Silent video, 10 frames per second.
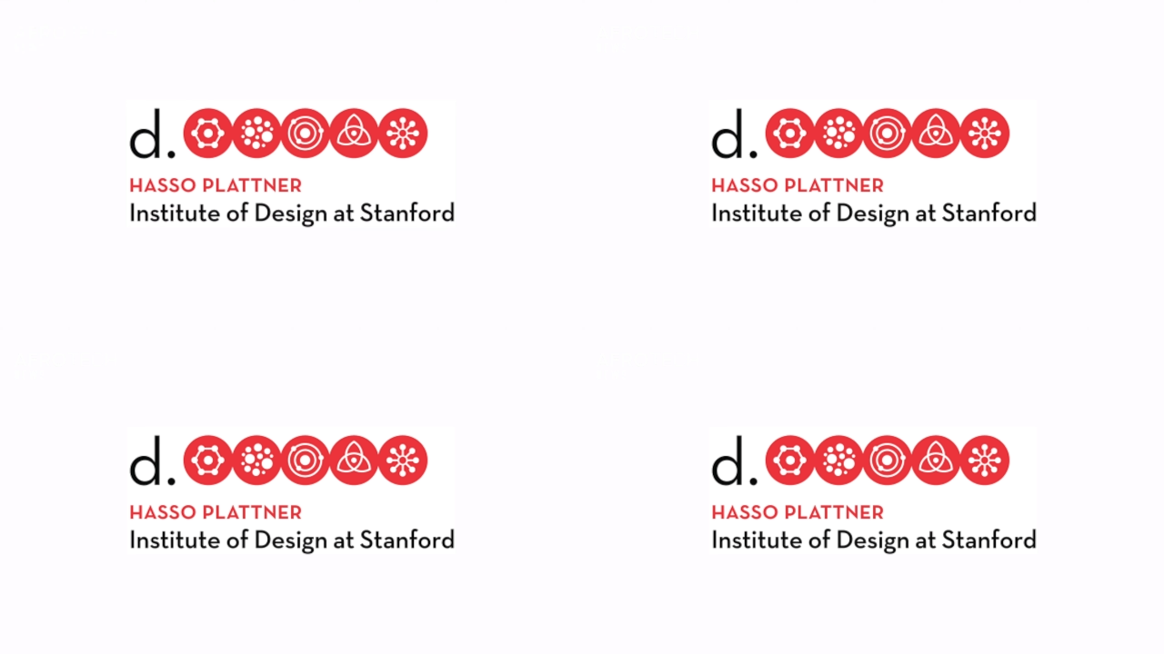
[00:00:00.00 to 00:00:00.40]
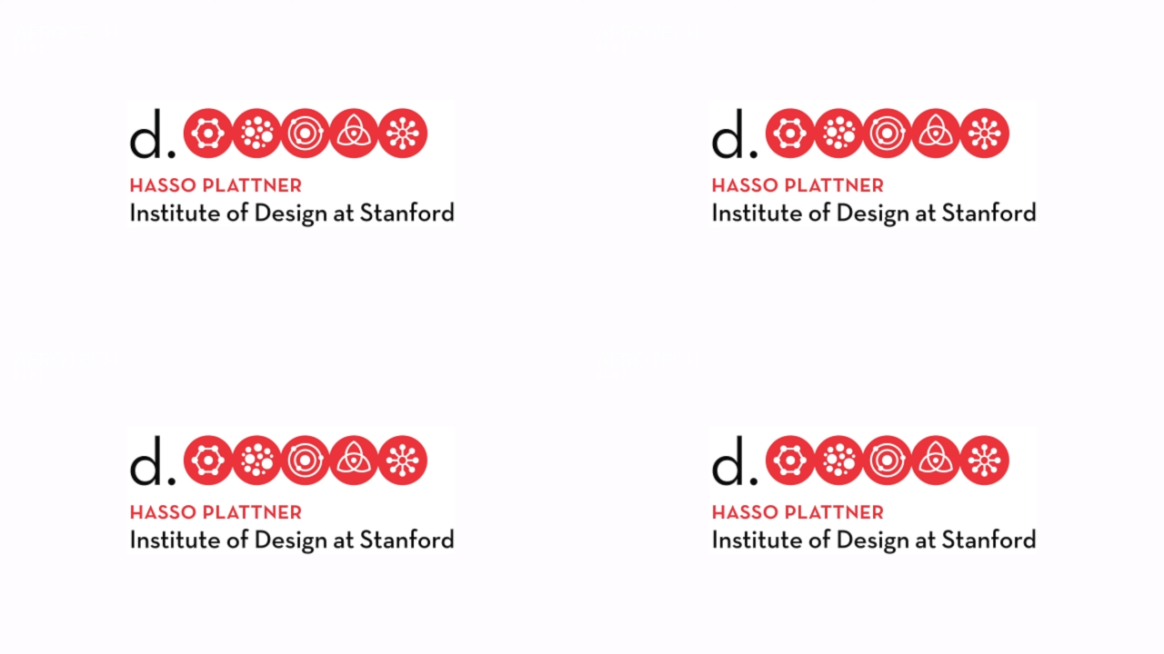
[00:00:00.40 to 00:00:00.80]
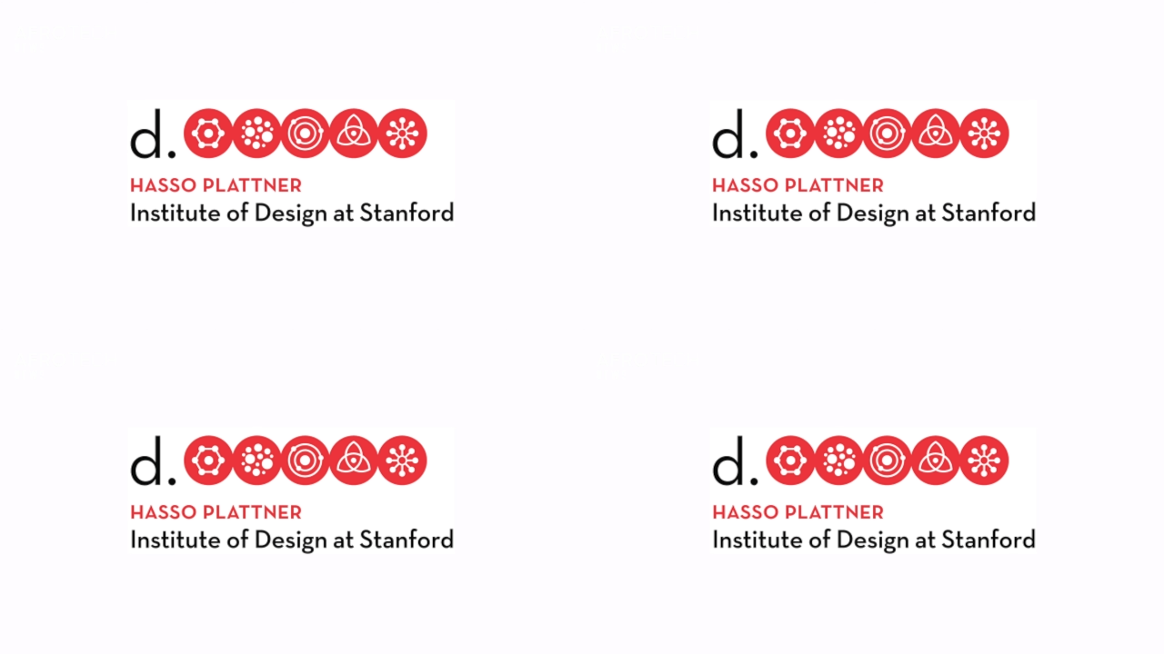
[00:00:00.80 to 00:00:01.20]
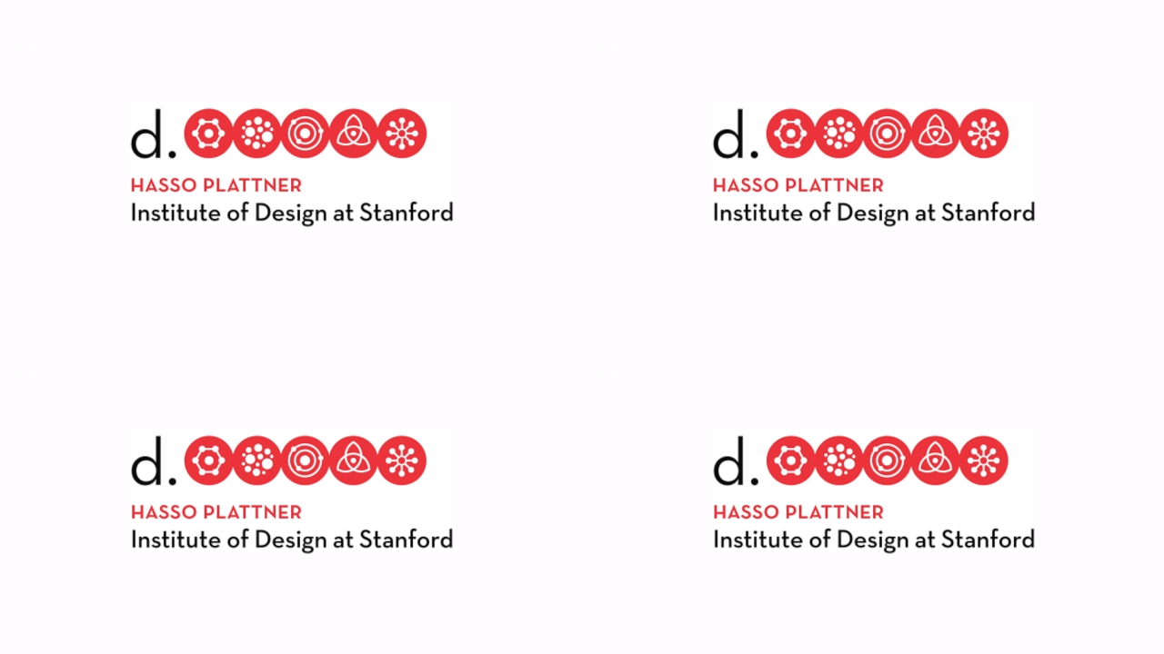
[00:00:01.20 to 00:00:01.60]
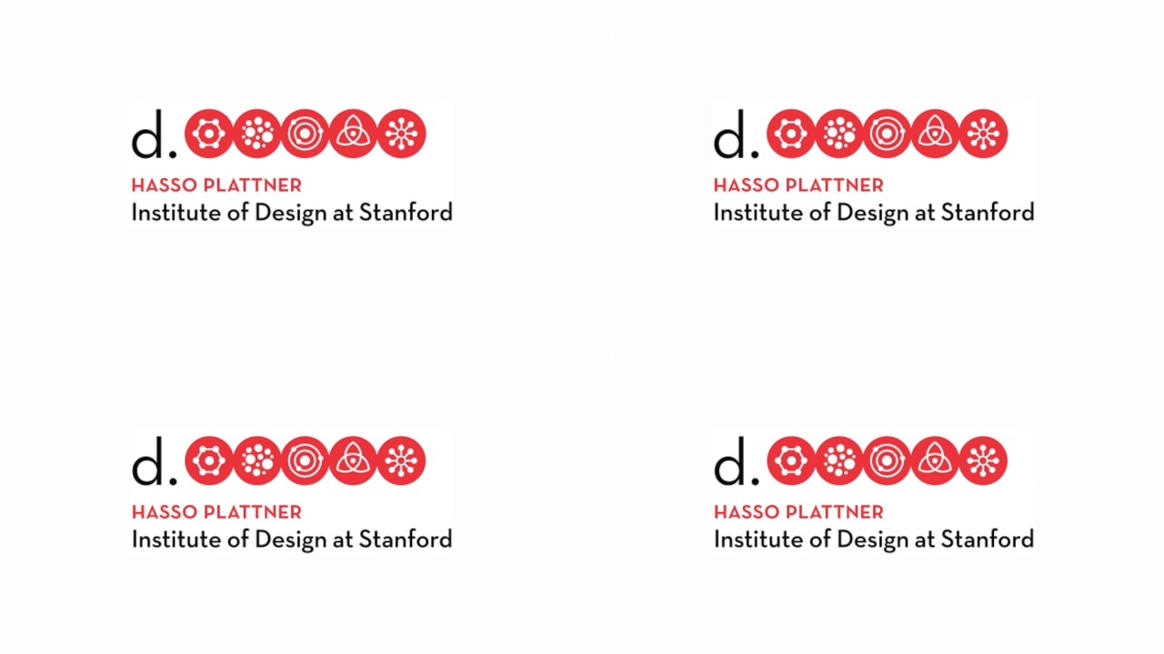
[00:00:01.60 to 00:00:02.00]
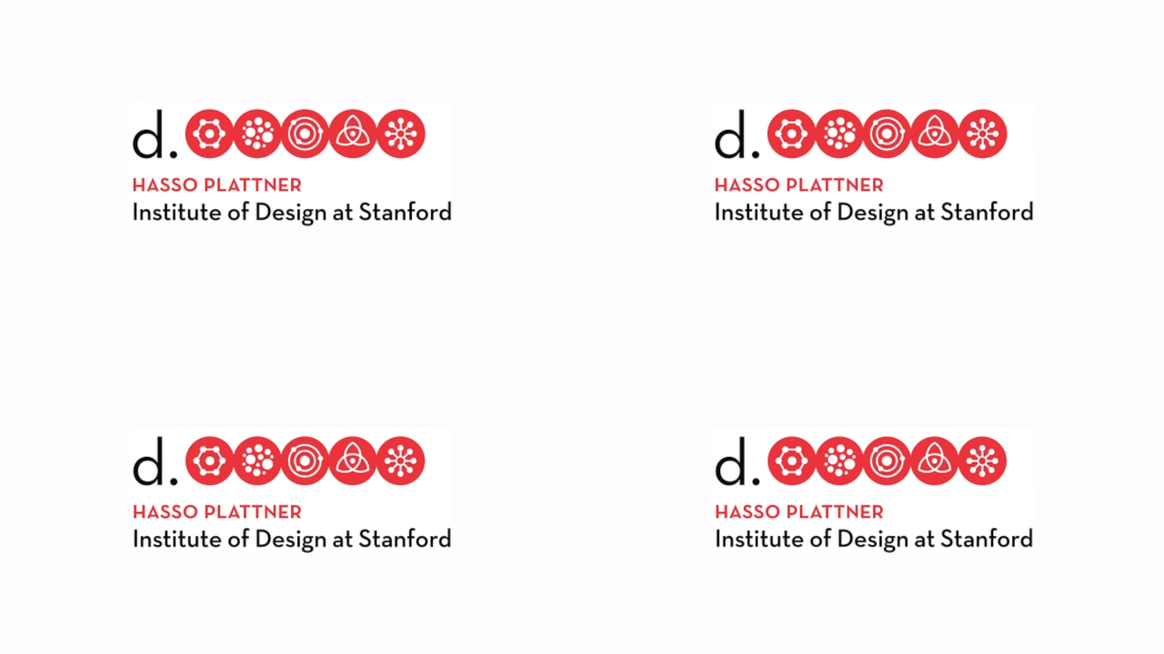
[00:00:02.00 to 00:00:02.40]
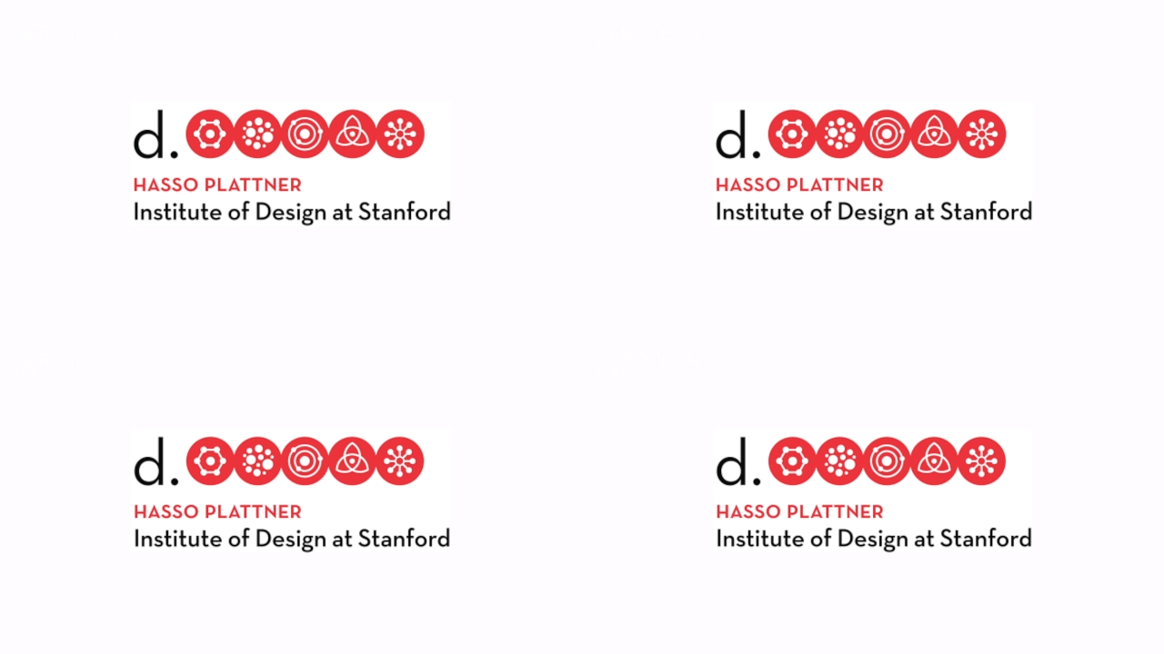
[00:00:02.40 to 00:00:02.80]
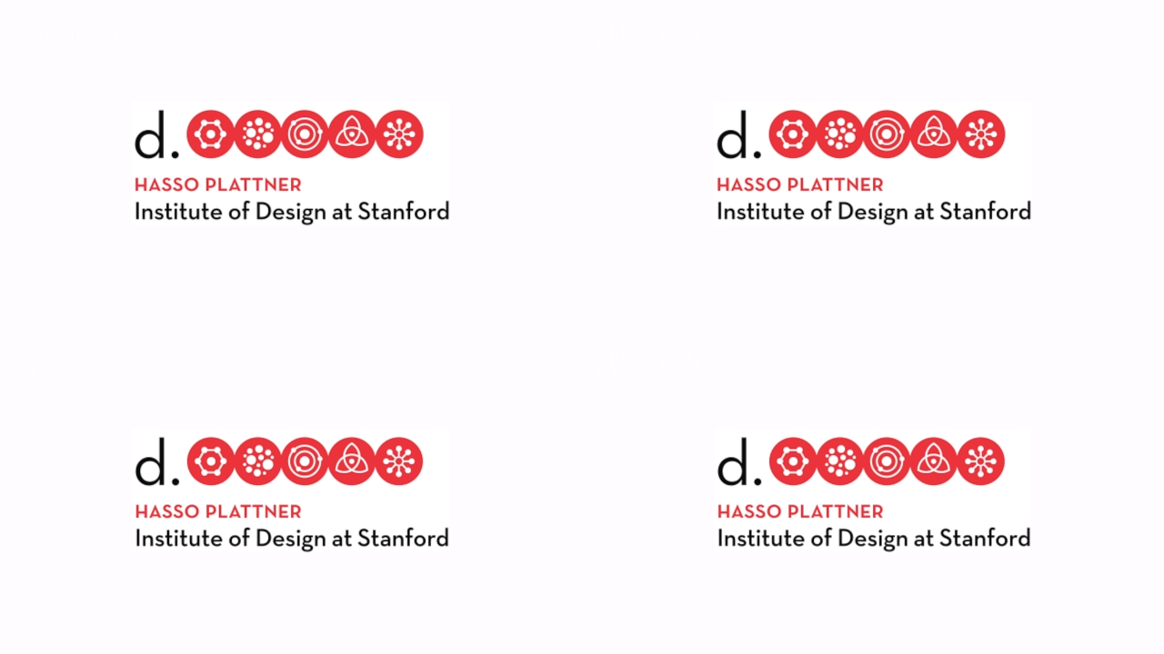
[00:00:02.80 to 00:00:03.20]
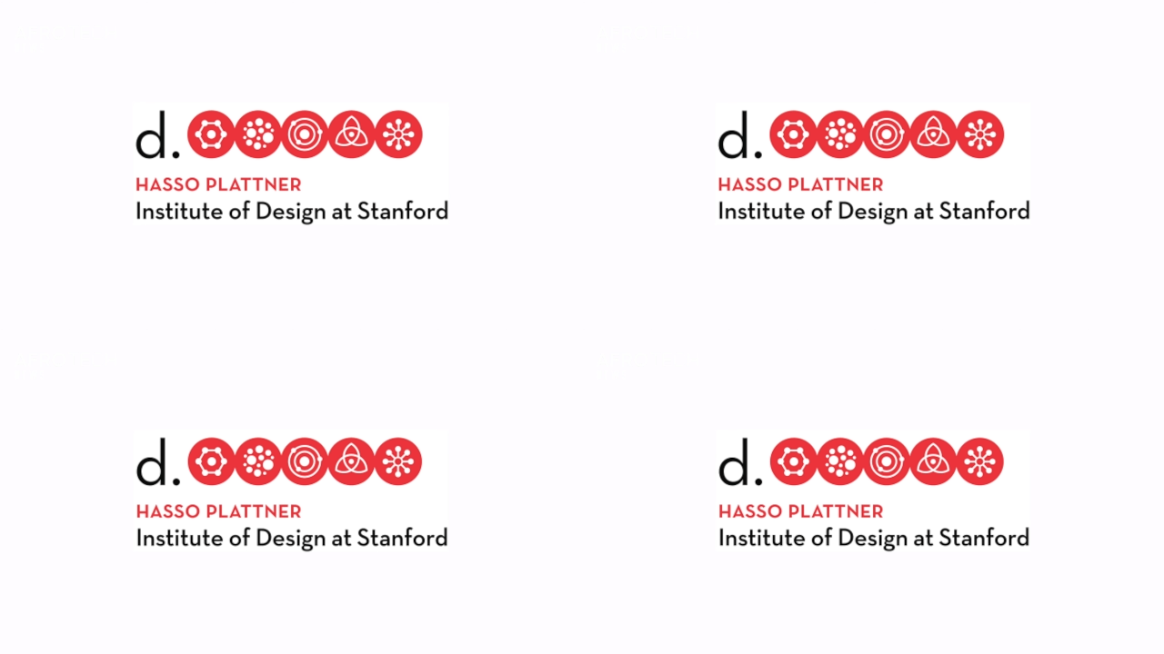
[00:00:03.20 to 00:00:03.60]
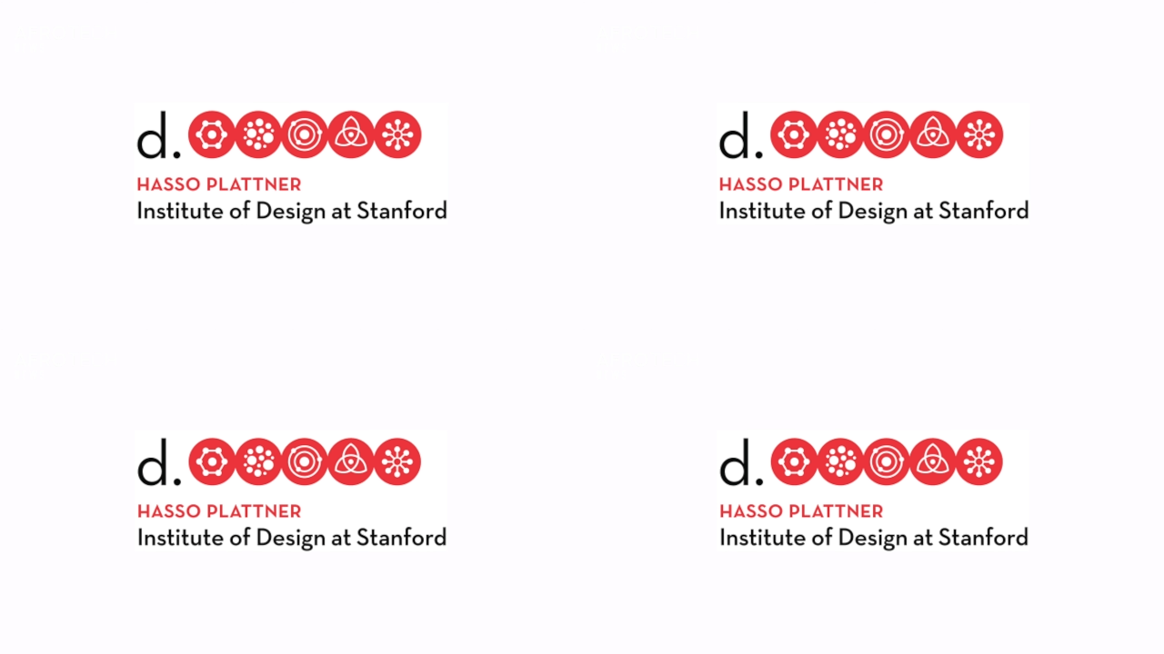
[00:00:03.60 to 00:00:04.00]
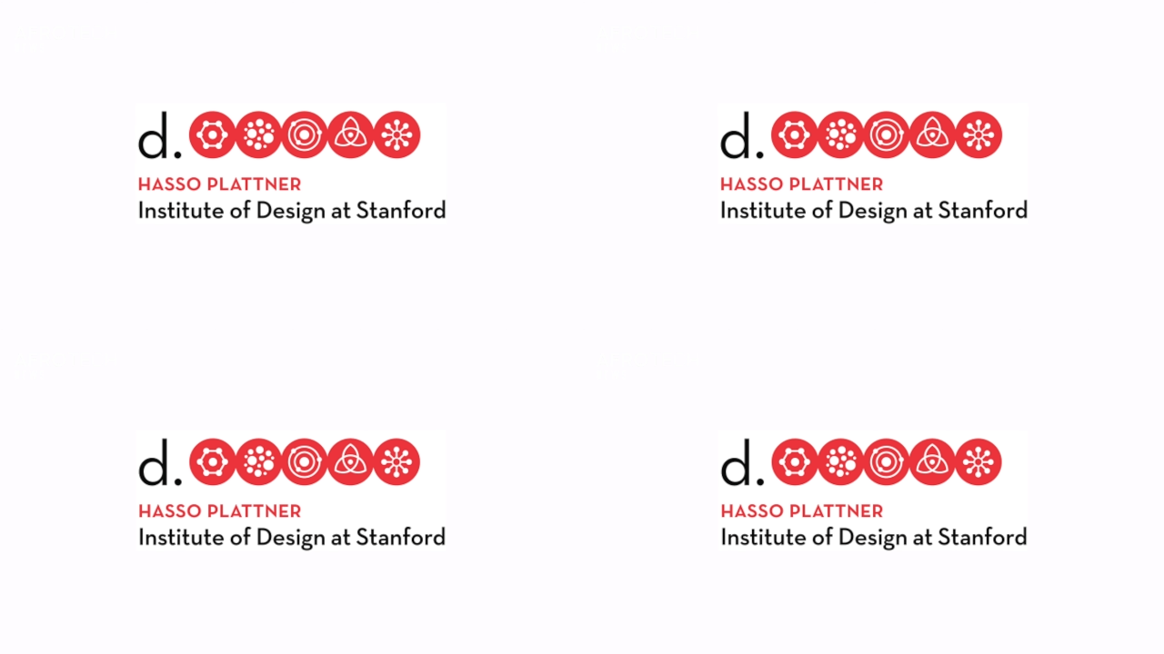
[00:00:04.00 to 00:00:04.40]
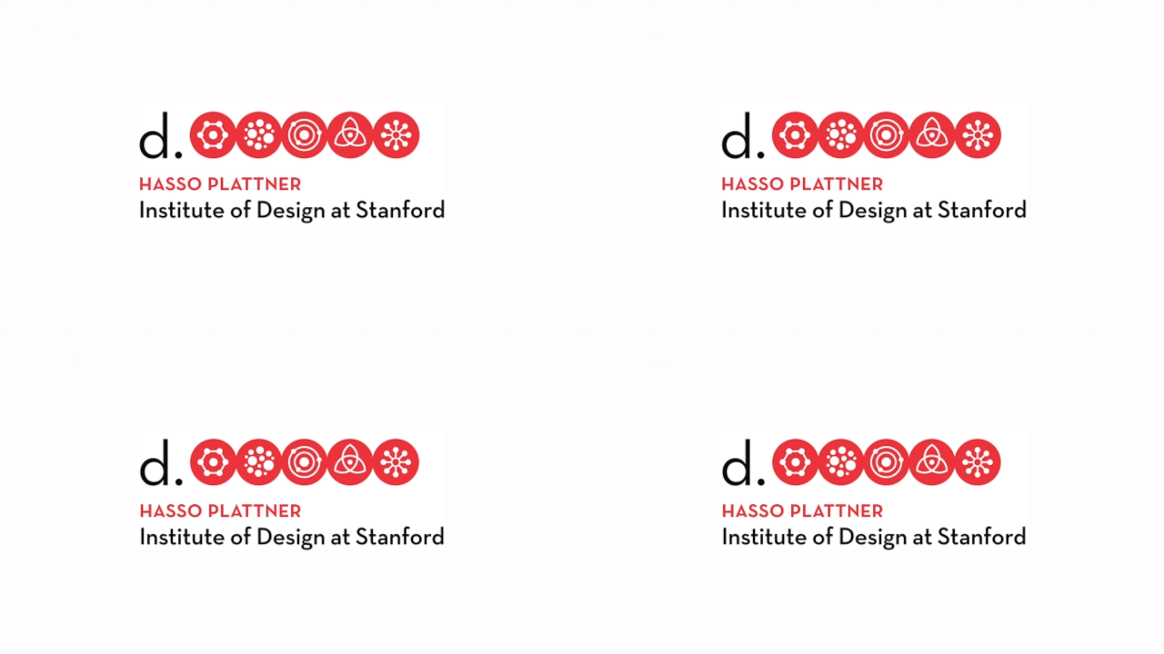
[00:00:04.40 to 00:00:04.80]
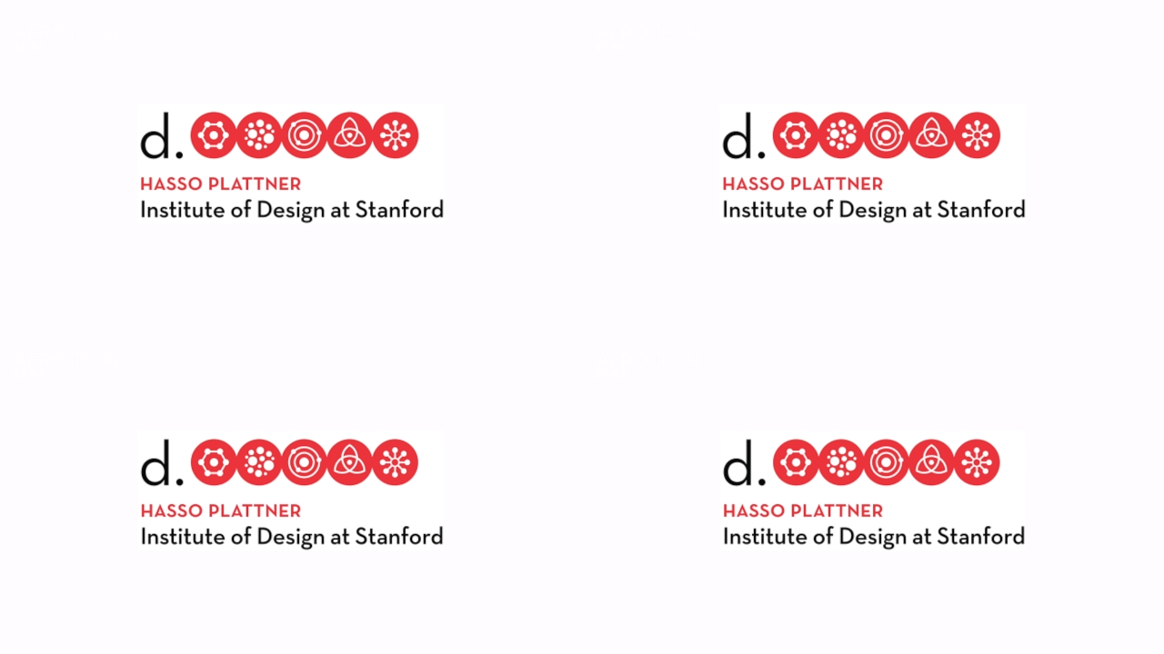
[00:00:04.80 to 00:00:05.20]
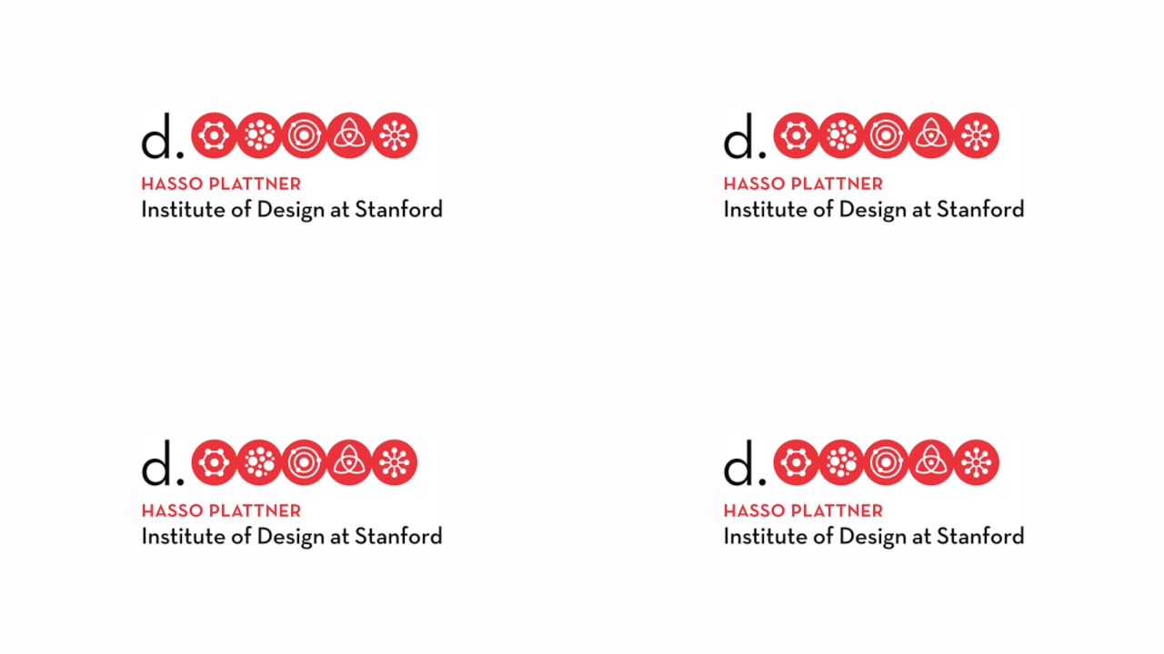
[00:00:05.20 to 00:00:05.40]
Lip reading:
(no speaker visible)